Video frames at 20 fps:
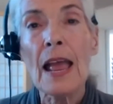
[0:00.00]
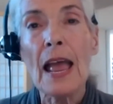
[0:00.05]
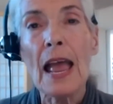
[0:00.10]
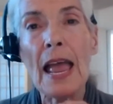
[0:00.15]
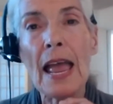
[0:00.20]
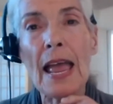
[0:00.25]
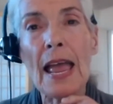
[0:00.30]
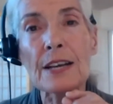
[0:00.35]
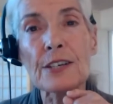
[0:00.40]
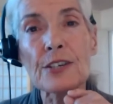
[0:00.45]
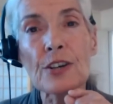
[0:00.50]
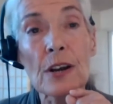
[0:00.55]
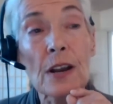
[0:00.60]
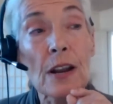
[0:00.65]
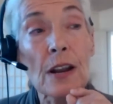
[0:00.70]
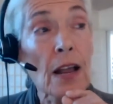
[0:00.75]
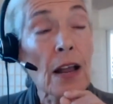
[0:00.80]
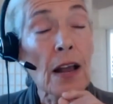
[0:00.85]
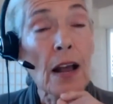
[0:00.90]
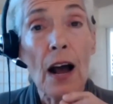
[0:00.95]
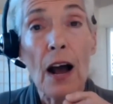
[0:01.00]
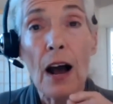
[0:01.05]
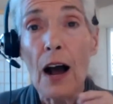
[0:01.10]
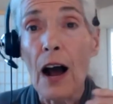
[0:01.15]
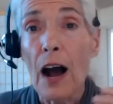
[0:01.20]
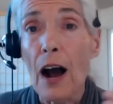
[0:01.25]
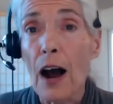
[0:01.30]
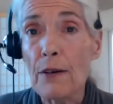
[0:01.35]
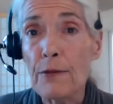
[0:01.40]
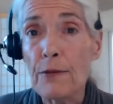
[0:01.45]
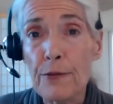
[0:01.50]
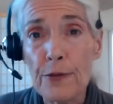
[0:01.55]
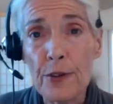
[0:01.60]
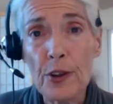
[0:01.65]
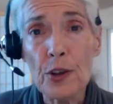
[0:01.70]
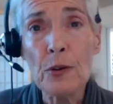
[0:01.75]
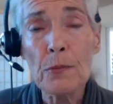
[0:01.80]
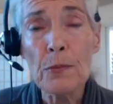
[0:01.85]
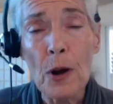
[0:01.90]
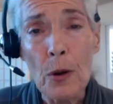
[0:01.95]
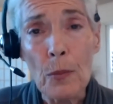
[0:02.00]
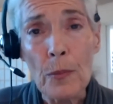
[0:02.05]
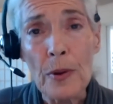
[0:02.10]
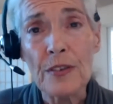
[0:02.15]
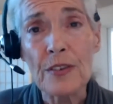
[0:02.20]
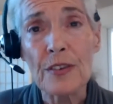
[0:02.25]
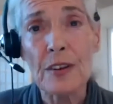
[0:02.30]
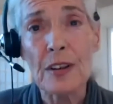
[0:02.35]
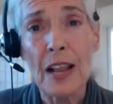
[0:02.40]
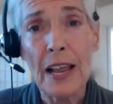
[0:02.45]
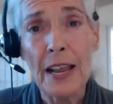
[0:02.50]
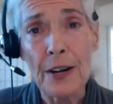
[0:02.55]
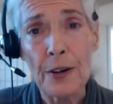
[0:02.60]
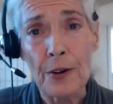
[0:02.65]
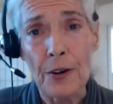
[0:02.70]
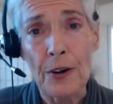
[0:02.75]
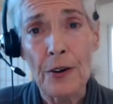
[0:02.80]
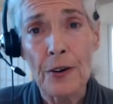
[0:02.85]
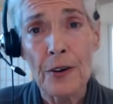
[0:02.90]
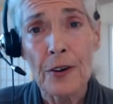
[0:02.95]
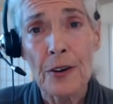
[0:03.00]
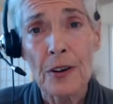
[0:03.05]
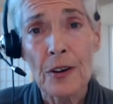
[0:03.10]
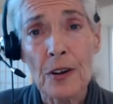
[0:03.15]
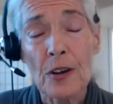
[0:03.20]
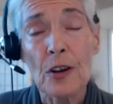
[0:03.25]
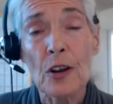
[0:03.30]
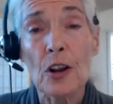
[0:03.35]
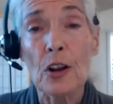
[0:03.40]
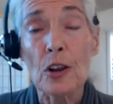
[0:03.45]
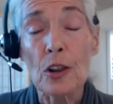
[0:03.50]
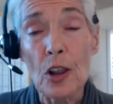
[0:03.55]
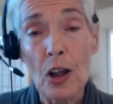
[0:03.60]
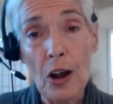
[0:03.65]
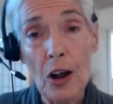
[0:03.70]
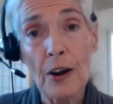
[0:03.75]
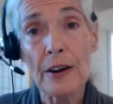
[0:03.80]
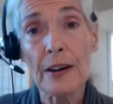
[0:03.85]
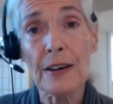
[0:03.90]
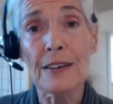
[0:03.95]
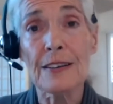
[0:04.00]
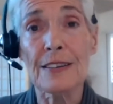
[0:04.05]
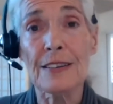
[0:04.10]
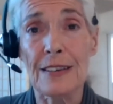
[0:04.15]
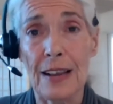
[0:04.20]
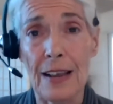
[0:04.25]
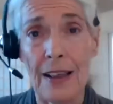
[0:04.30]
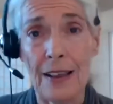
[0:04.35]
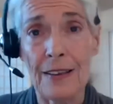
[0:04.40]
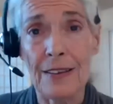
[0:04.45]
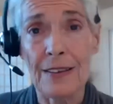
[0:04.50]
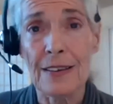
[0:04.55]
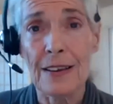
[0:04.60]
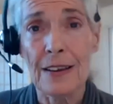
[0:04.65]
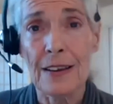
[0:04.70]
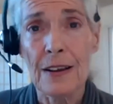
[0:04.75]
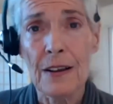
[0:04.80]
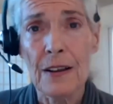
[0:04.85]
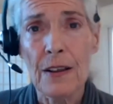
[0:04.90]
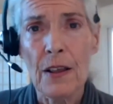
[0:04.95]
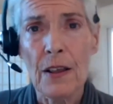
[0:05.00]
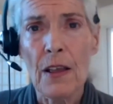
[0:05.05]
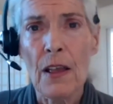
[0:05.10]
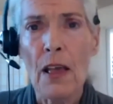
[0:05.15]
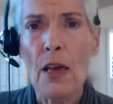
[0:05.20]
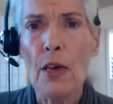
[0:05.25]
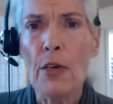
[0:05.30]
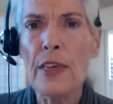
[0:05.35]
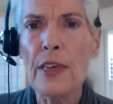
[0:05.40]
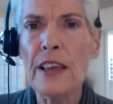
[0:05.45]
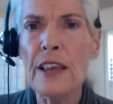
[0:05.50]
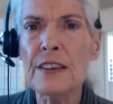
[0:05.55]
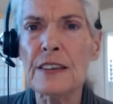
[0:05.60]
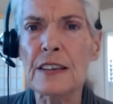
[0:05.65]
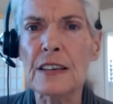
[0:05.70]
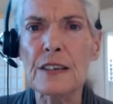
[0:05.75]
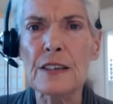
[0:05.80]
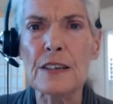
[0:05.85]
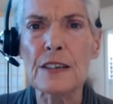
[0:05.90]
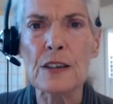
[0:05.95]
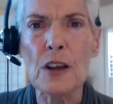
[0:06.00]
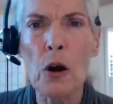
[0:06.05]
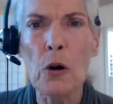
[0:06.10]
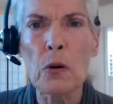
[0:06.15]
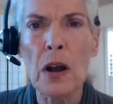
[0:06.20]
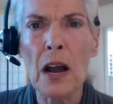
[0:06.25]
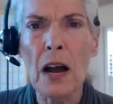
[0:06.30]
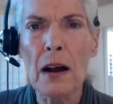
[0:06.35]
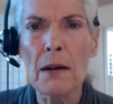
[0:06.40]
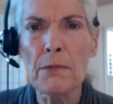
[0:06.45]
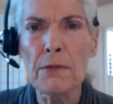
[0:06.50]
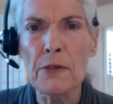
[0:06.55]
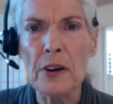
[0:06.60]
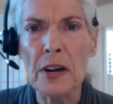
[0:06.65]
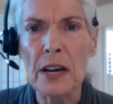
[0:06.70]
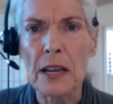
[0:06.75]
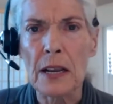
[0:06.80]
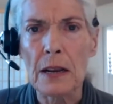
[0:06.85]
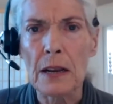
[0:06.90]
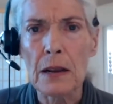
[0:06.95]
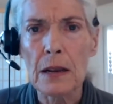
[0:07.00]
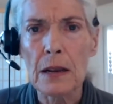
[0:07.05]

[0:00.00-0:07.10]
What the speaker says: And a few moments later, Lauren says, "This is so comforting.